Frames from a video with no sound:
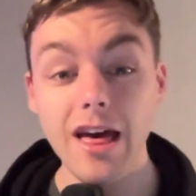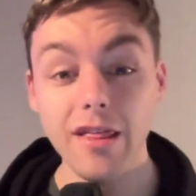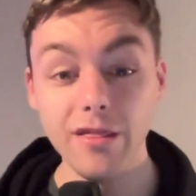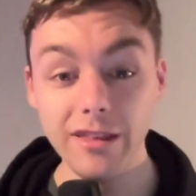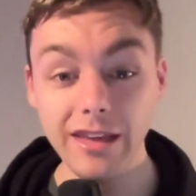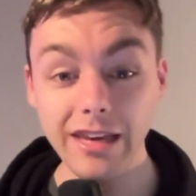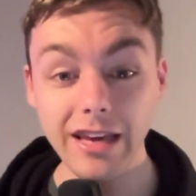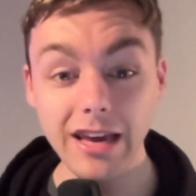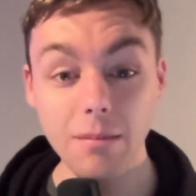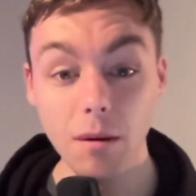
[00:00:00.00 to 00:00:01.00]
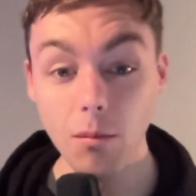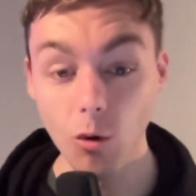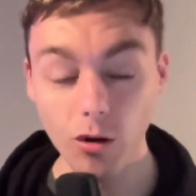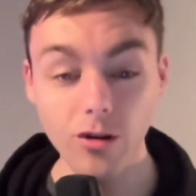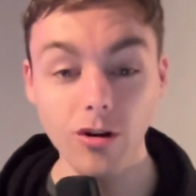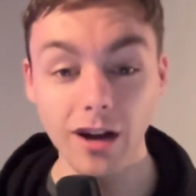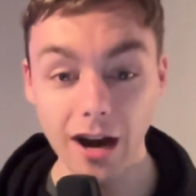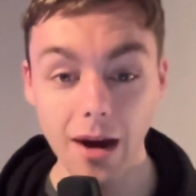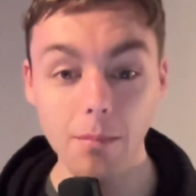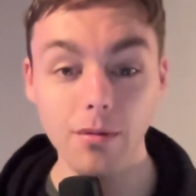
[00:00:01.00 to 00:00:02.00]
the Memorial
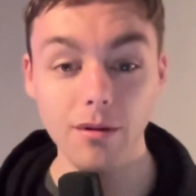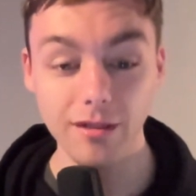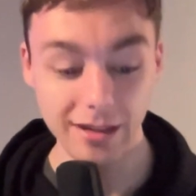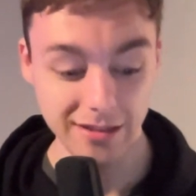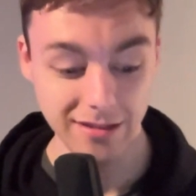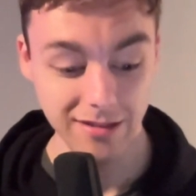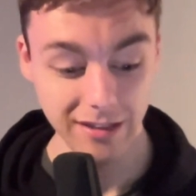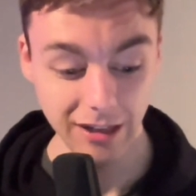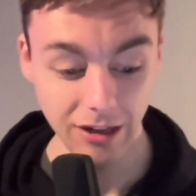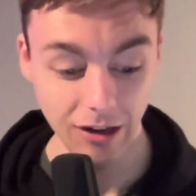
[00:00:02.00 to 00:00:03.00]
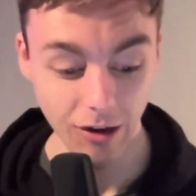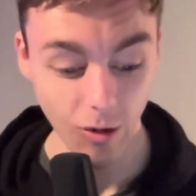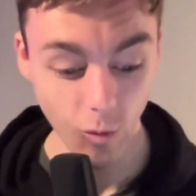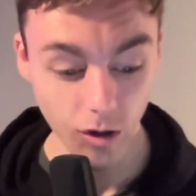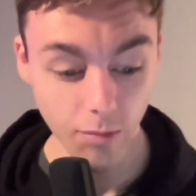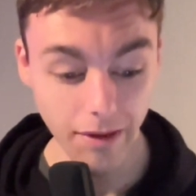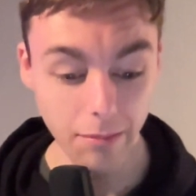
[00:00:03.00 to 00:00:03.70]
Cup this year, will be